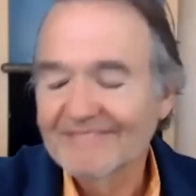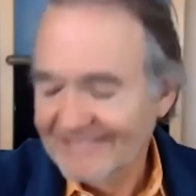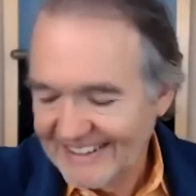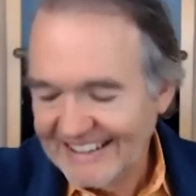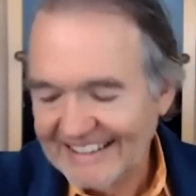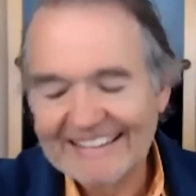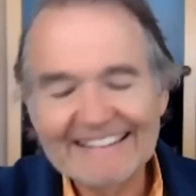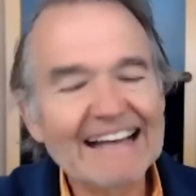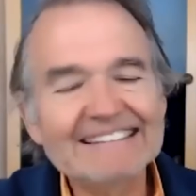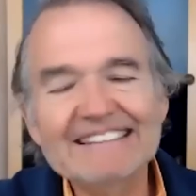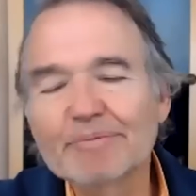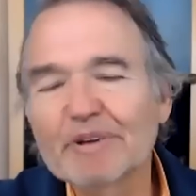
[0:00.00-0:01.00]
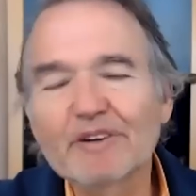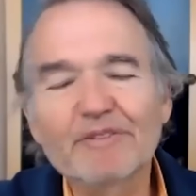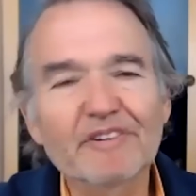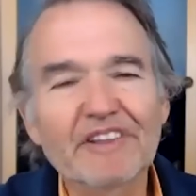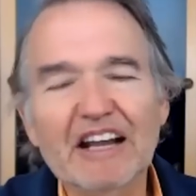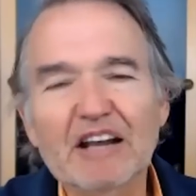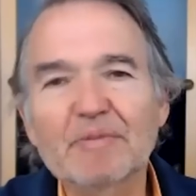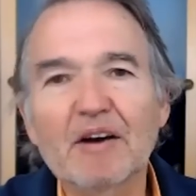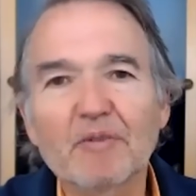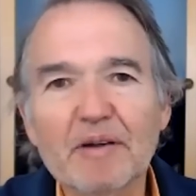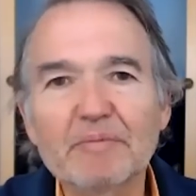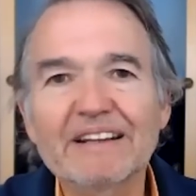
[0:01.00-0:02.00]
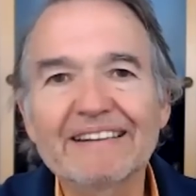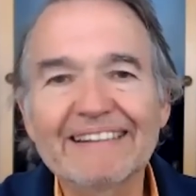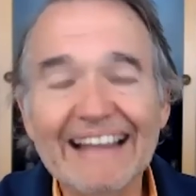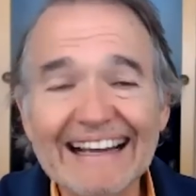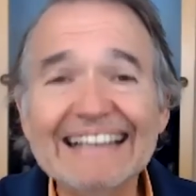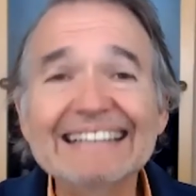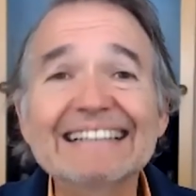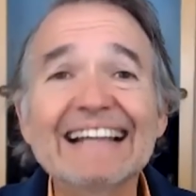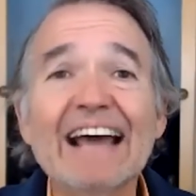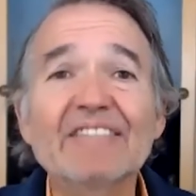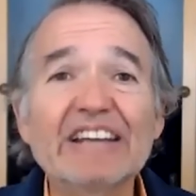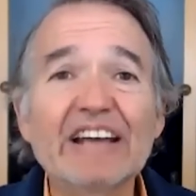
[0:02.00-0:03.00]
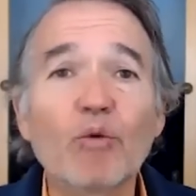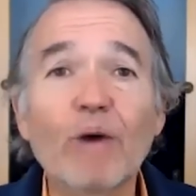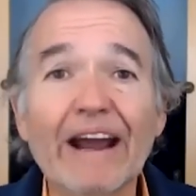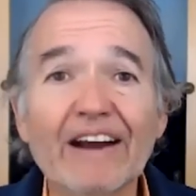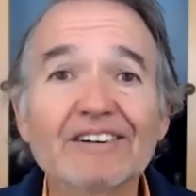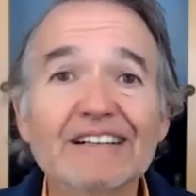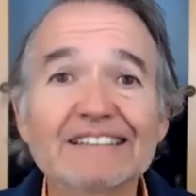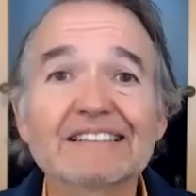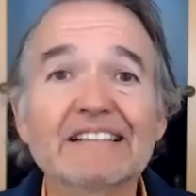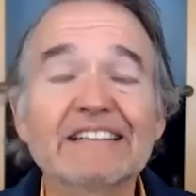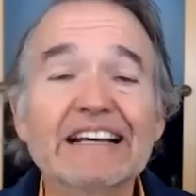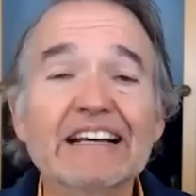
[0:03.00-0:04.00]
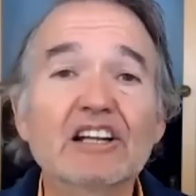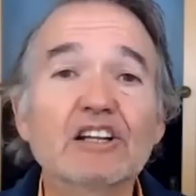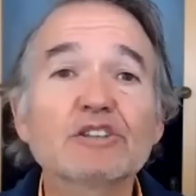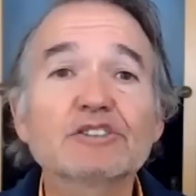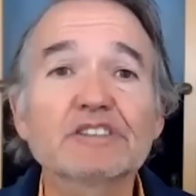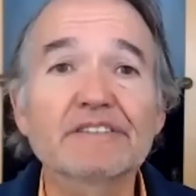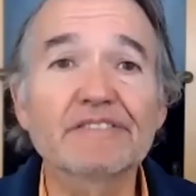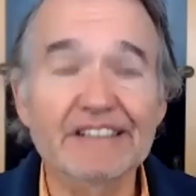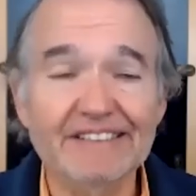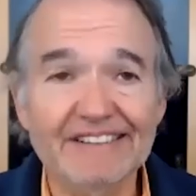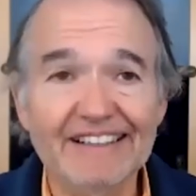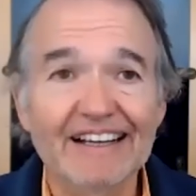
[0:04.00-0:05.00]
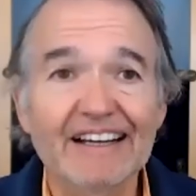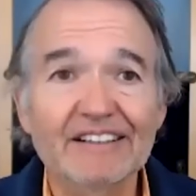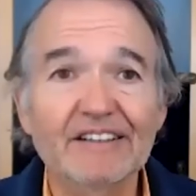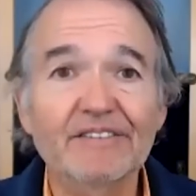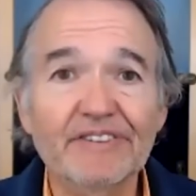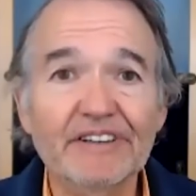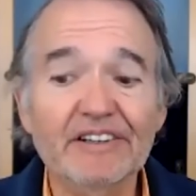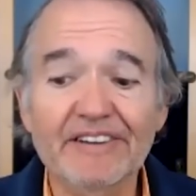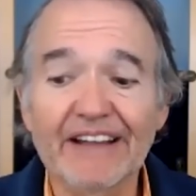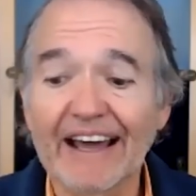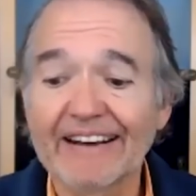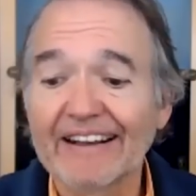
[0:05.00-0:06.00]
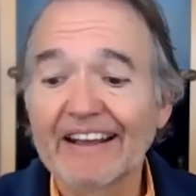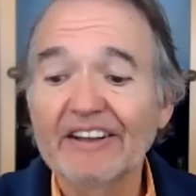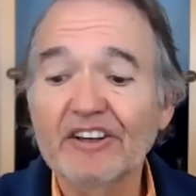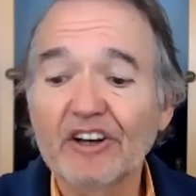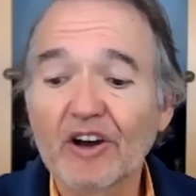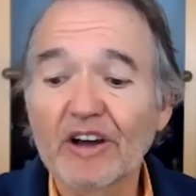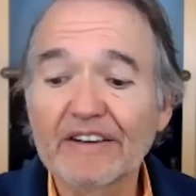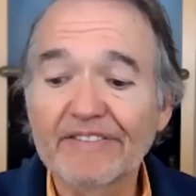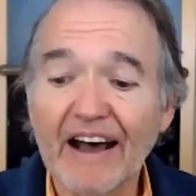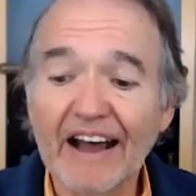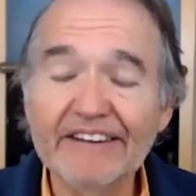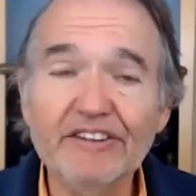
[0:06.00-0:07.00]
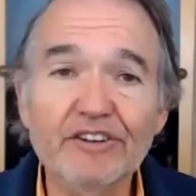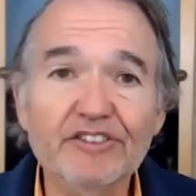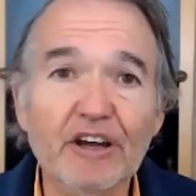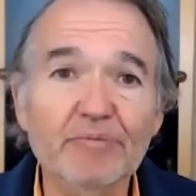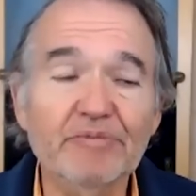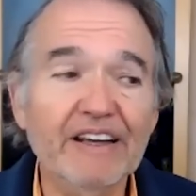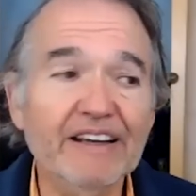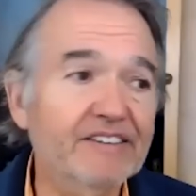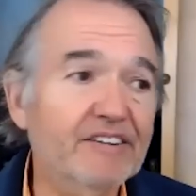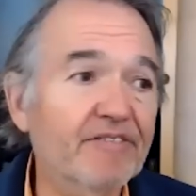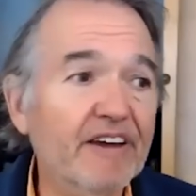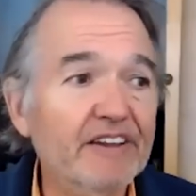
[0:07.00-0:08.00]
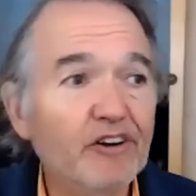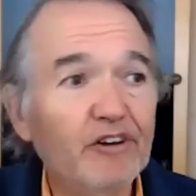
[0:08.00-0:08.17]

See, that's the beautiful thing about women. They can they have the awareness, the inclusiveness to feel that. You know, if I do something, it's a feather in my